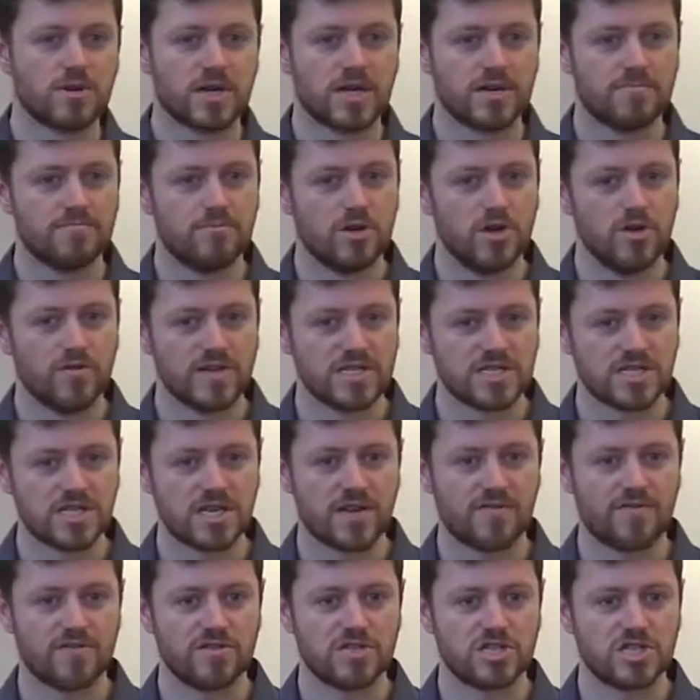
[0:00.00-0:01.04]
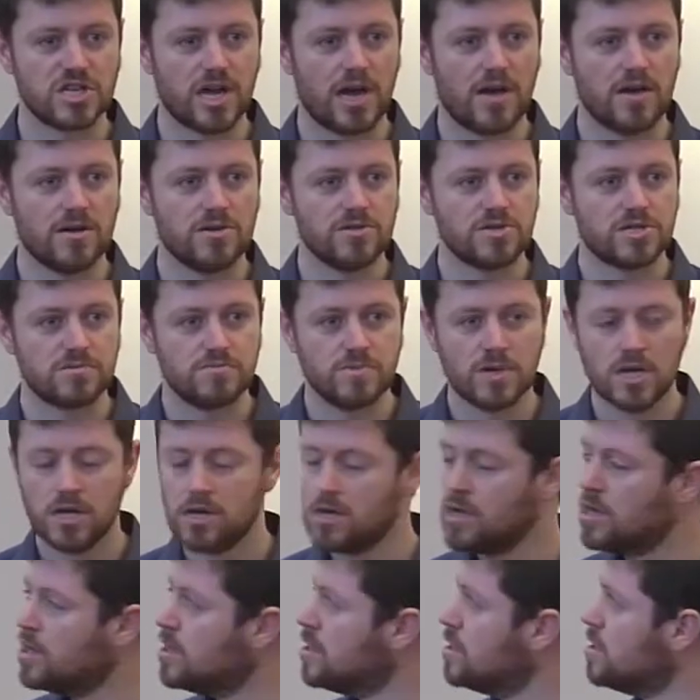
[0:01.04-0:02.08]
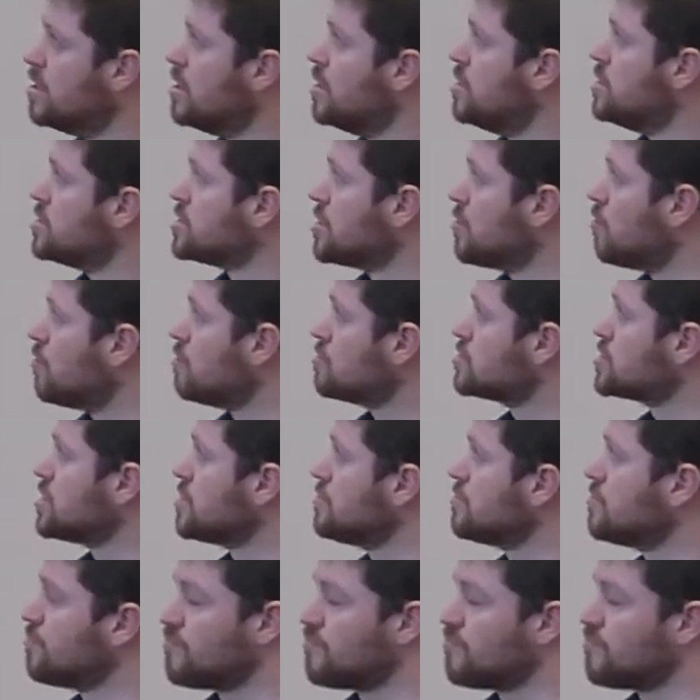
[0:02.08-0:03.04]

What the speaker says: can move into different styles. So also the